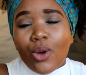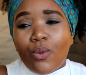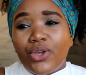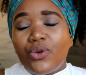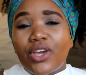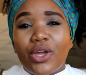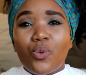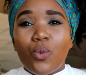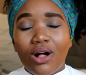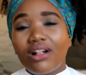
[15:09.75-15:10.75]
when you
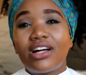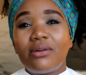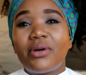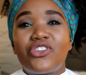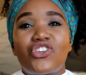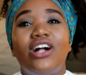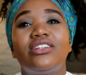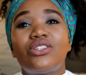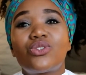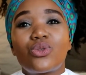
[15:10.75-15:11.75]
can welcome a
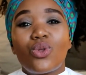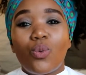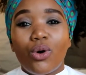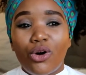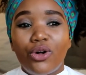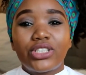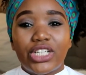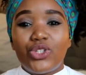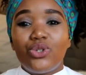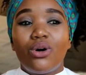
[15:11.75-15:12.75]
child into the world
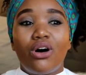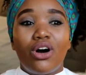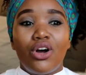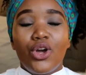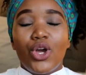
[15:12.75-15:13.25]
and you are